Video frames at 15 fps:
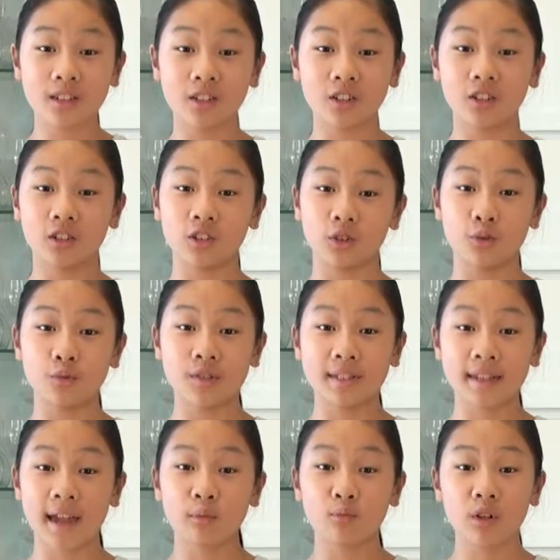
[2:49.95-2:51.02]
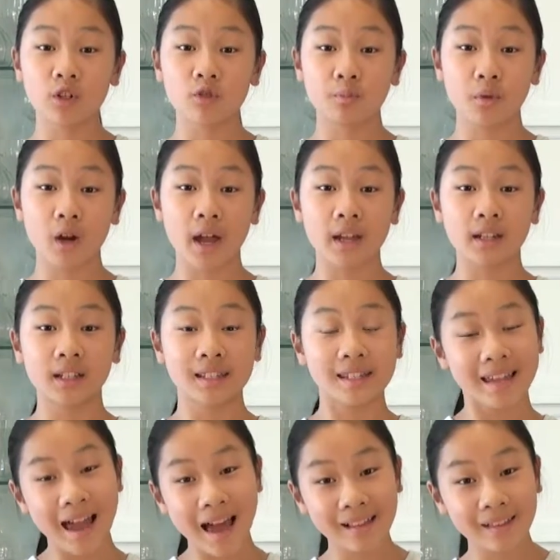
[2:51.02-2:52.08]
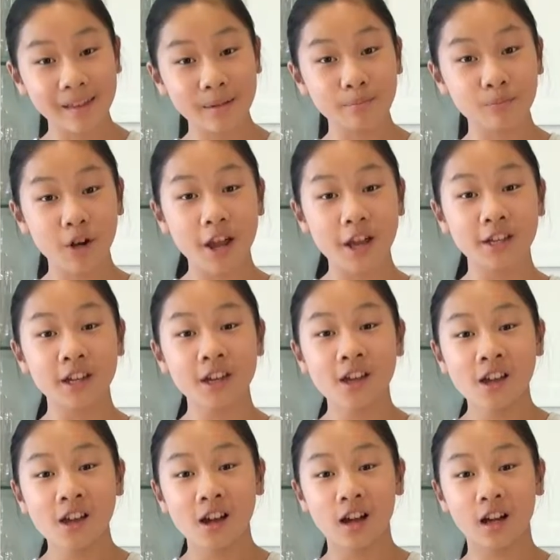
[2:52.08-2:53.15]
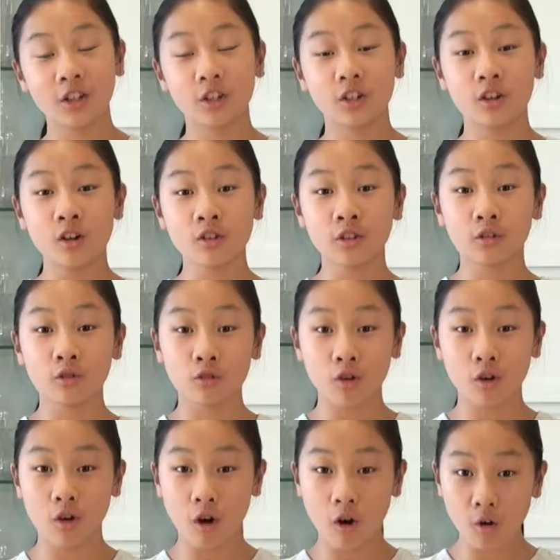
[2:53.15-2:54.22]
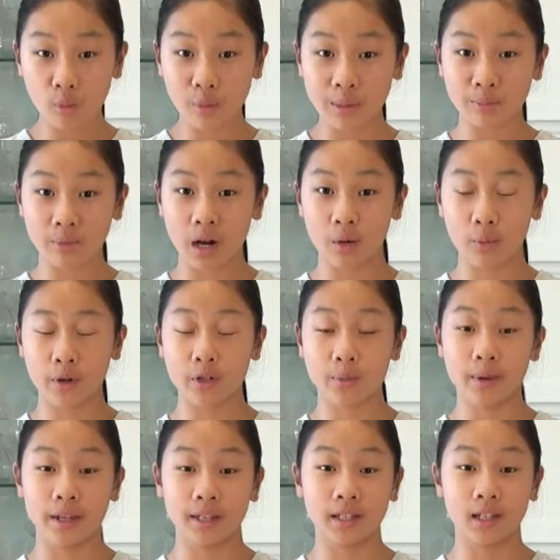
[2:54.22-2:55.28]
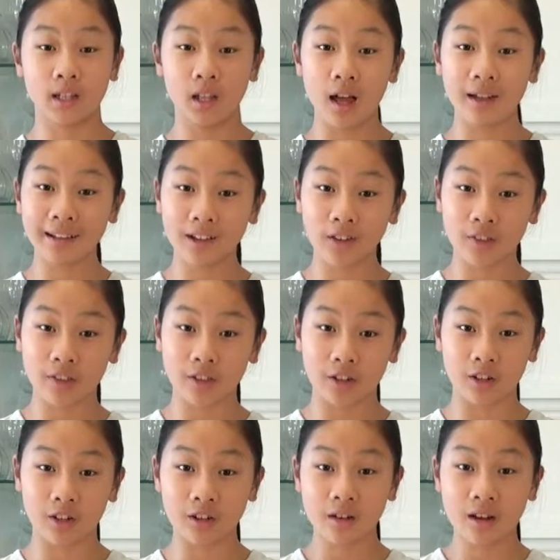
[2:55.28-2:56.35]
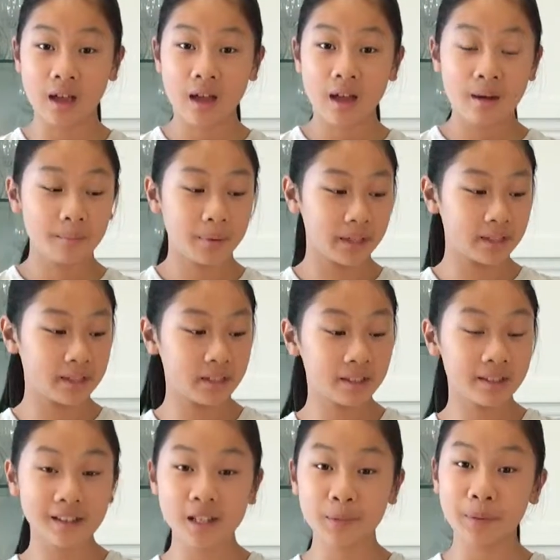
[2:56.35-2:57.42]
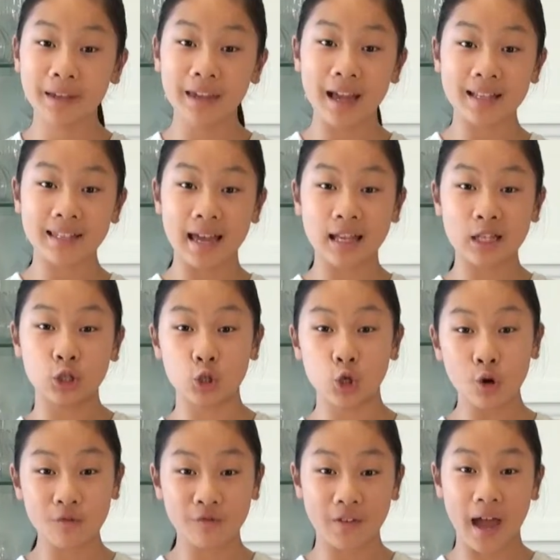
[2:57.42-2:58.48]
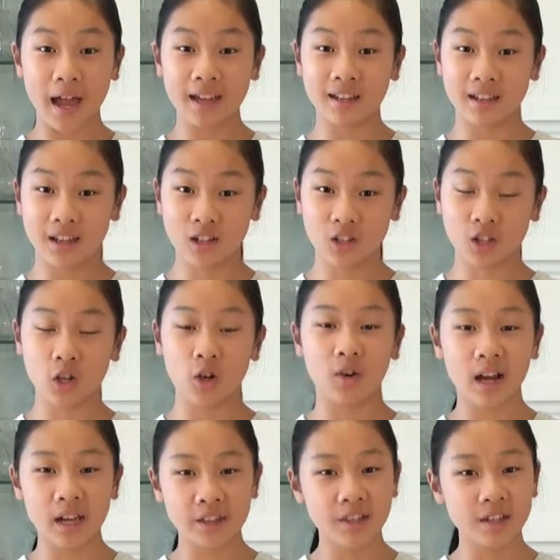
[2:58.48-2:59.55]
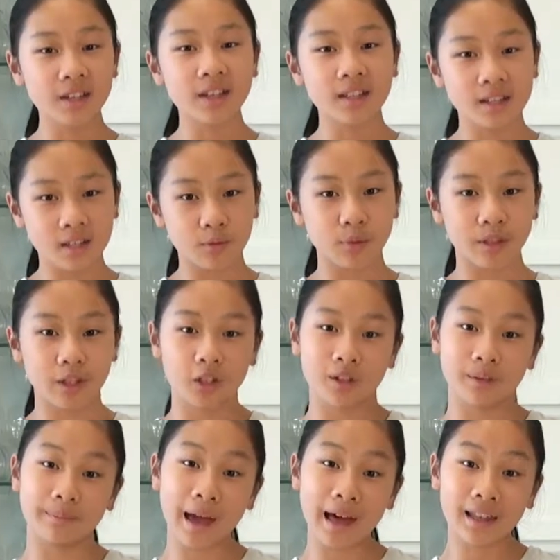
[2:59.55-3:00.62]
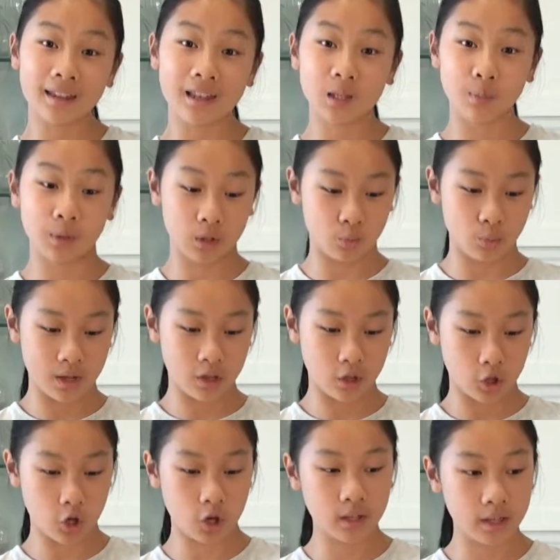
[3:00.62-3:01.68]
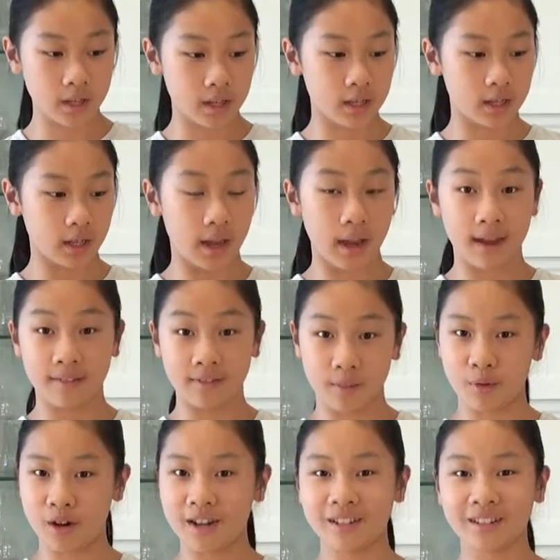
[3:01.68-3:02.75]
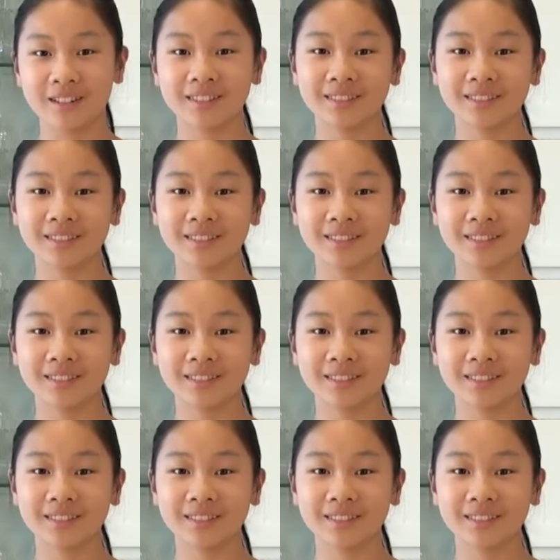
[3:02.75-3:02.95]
You could use sandwich bread, Italian bread. You could also use whole wheat bread, which makes it a lot healthier. But these baguettes has no fat in it, so I think it's a really good balance between the garlic and the bread.